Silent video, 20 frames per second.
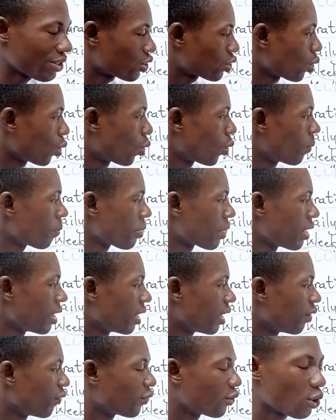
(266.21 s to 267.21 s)
So
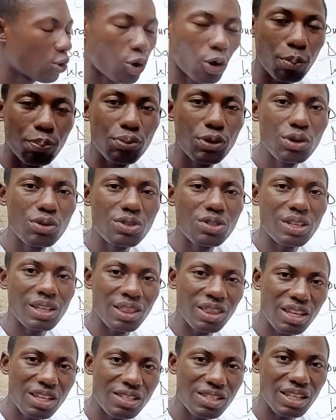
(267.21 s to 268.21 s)
if you compute
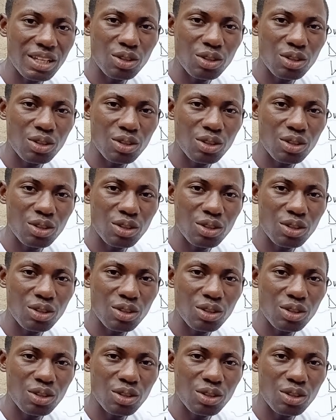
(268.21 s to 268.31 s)
this